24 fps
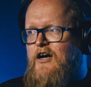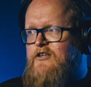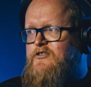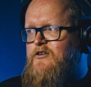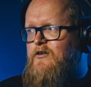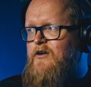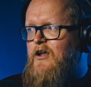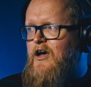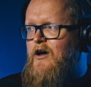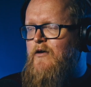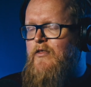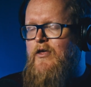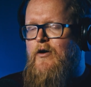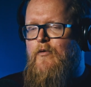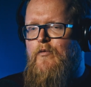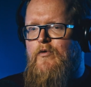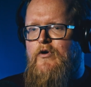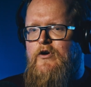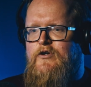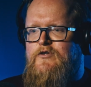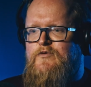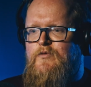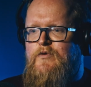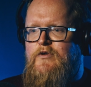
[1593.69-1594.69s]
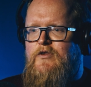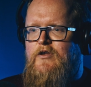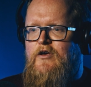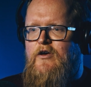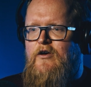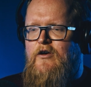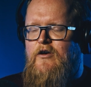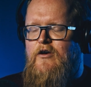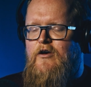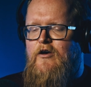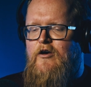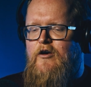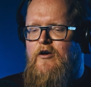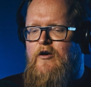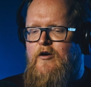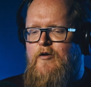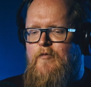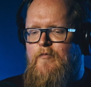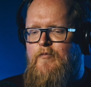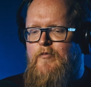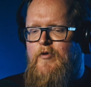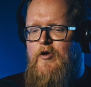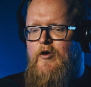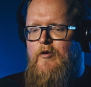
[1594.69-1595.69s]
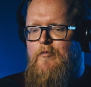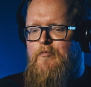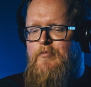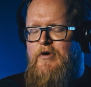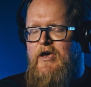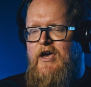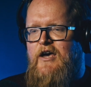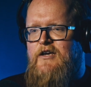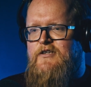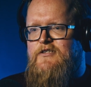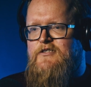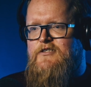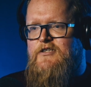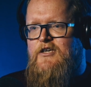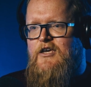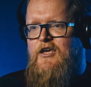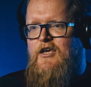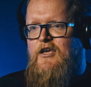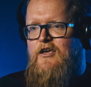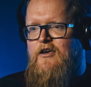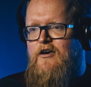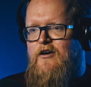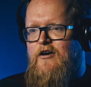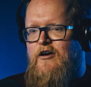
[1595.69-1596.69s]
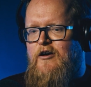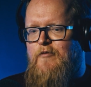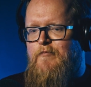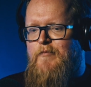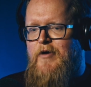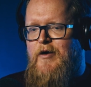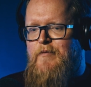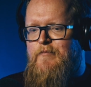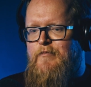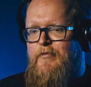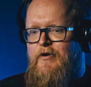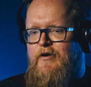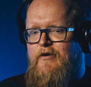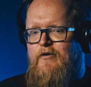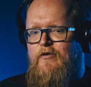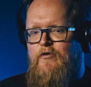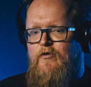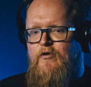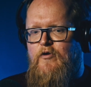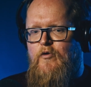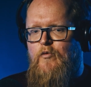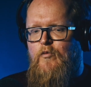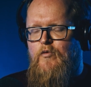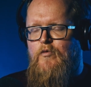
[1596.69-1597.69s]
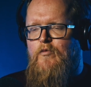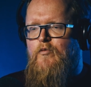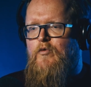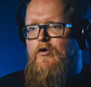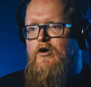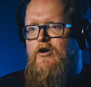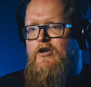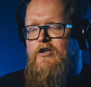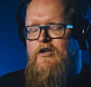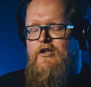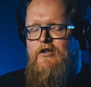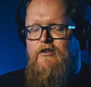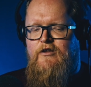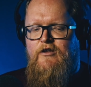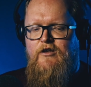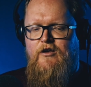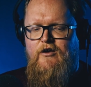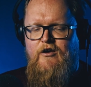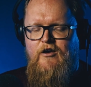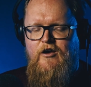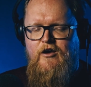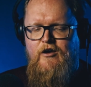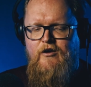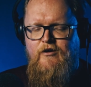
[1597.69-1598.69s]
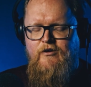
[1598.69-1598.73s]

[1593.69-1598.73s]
I don't know how that works with a BSC member or working in the